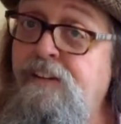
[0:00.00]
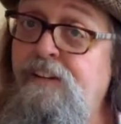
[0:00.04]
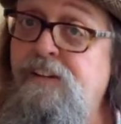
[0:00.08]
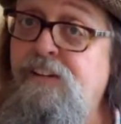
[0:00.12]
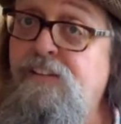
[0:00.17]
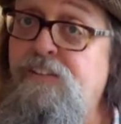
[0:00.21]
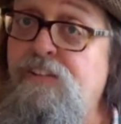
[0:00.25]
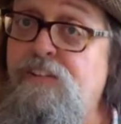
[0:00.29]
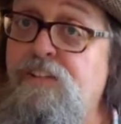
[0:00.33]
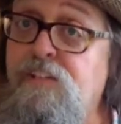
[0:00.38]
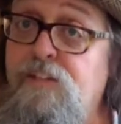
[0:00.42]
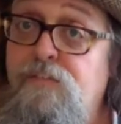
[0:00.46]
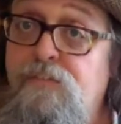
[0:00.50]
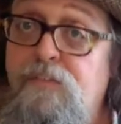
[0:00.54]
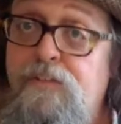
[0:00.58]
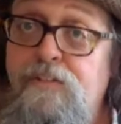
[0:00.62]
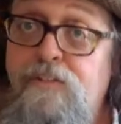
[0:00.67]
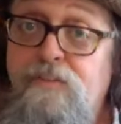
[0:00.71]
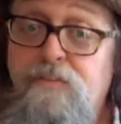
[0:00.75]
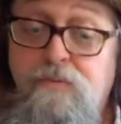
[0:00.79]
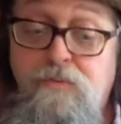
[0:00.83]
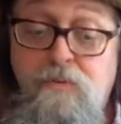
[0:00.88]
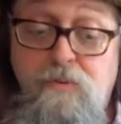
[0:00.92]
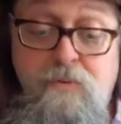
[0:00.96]
The
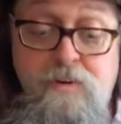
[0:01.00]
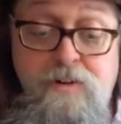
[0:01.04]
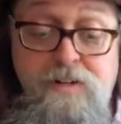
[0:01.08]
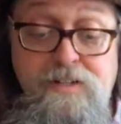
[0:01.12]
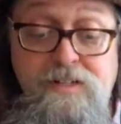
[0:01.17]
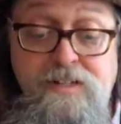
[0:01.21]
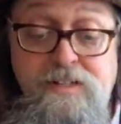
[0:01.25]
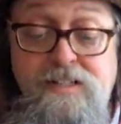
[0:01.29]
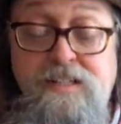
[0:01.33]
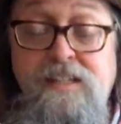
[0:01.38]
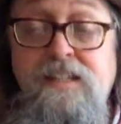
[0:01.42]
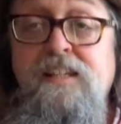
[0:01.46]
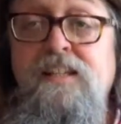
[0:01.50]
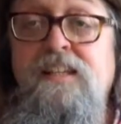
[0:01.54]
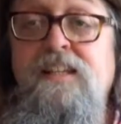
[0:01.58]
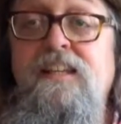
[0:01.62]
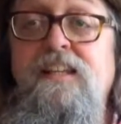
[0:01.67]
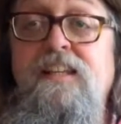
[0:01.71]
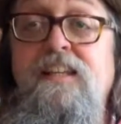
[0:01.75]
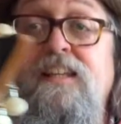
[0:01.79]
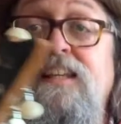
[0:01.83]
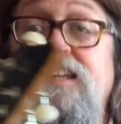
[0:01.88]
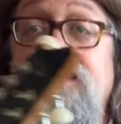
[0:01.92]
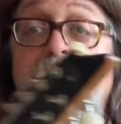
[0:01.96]
difference, of course,
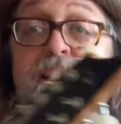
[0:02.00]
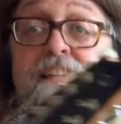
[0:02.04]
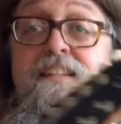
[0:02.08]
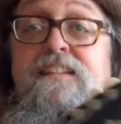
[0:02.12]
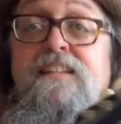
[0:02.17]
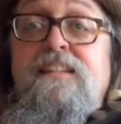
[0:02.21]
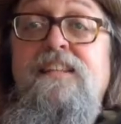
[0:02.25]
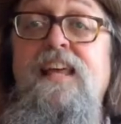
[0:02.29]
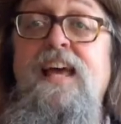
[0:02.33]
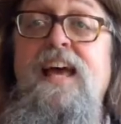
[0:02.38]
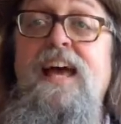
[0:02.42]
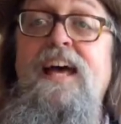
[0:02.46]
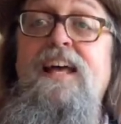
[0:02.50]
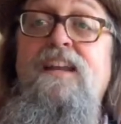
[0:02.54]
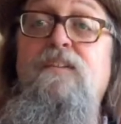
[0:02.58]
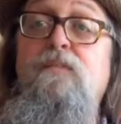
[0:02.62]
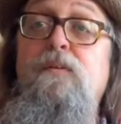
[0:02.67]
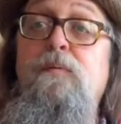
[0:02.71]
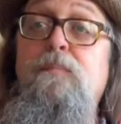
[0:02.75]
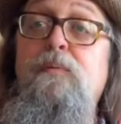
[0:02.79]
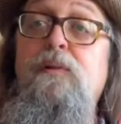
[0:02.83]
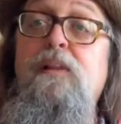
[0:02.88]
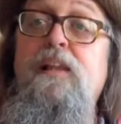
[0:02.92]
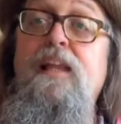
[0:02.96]
is that
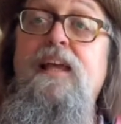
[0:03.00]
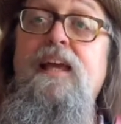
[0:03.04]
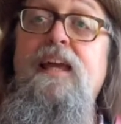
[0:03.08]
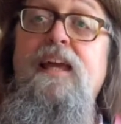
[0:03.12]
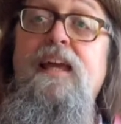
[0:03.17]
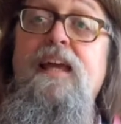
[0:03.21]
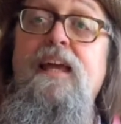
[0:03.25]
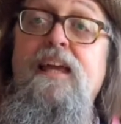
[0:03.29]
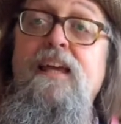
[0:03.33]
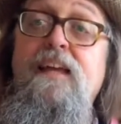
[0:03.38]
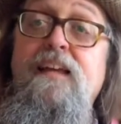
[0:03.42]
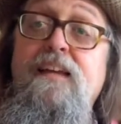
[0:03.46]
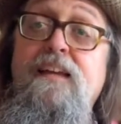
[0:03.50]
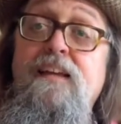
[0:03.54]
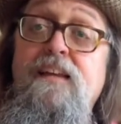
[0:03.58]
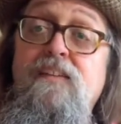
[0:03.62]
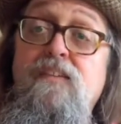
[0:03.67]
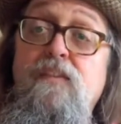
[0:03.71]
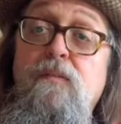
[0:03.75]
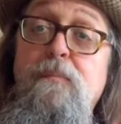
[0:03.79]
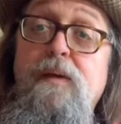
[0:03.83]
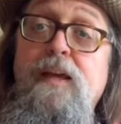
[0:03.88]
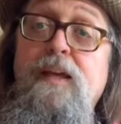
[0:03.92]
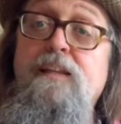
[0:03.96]
we play
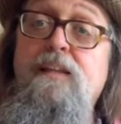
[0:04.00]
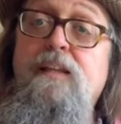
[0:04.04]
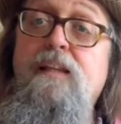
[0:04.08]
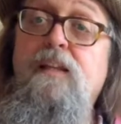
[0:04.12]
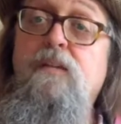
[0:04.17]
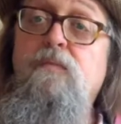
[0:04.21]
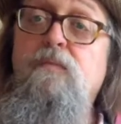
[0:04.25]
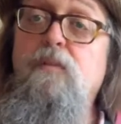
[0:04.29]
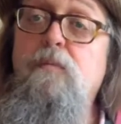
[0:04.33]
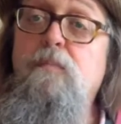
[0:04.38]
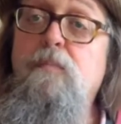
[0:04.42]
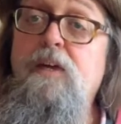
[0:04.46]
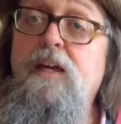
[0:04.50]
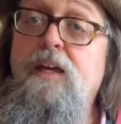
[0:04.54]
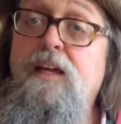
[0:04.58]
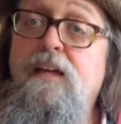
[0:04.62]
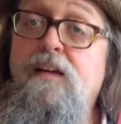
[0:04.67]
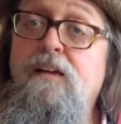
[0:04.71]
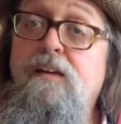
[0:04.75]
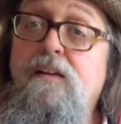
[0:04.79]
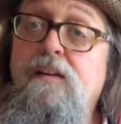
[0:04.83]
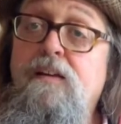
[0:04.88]
the mandolin with a pick.